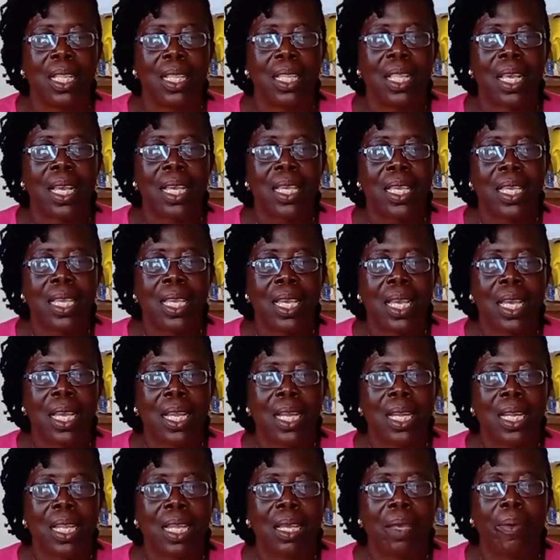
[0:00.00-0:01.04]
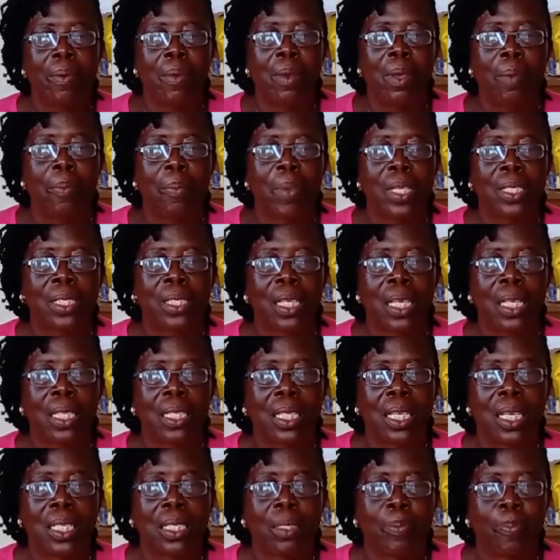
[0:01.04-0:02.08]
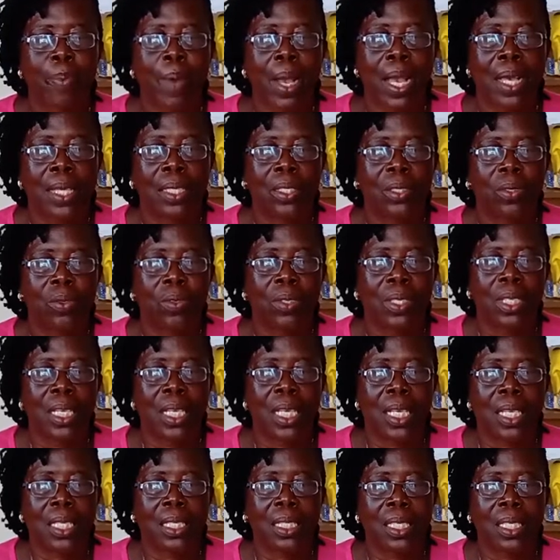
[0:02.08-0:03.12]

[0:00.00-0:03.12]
the yearly percentage pass to date